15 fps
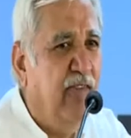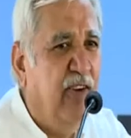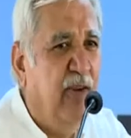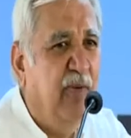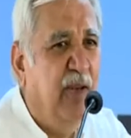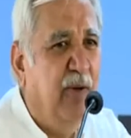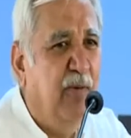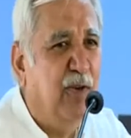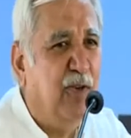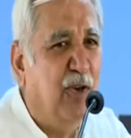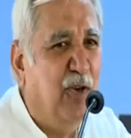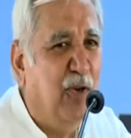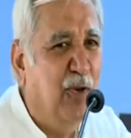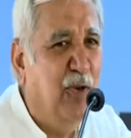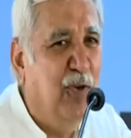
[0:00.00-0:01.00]
will be able
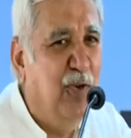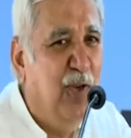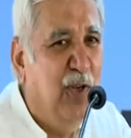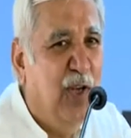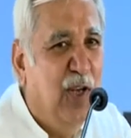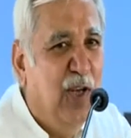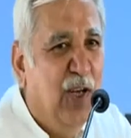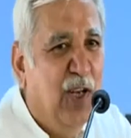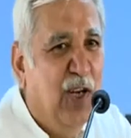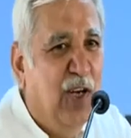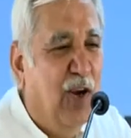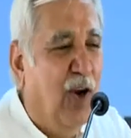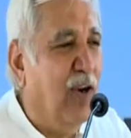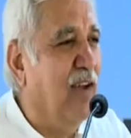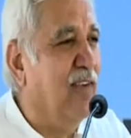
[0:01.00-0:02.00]
to do a
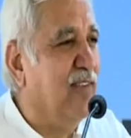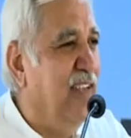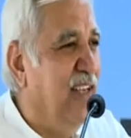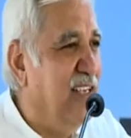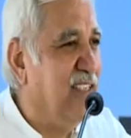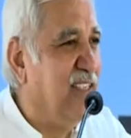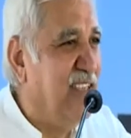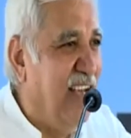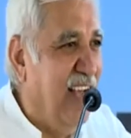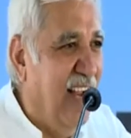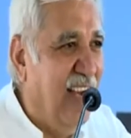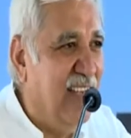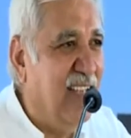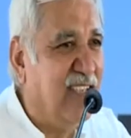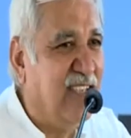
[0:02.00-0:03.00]
lot of things
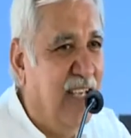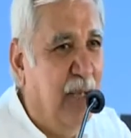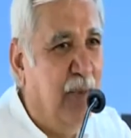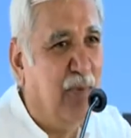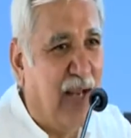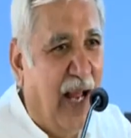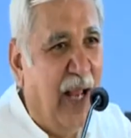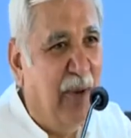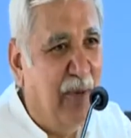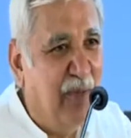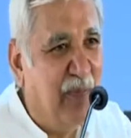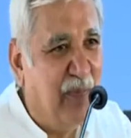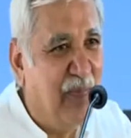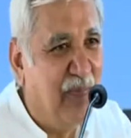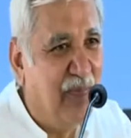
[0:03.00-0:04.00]
at the same time.
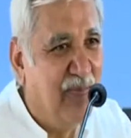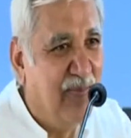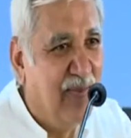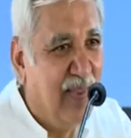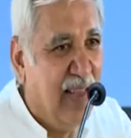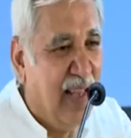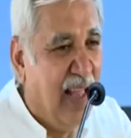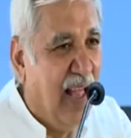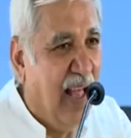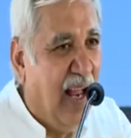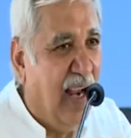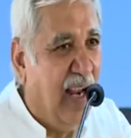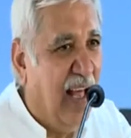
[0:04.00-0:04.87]
And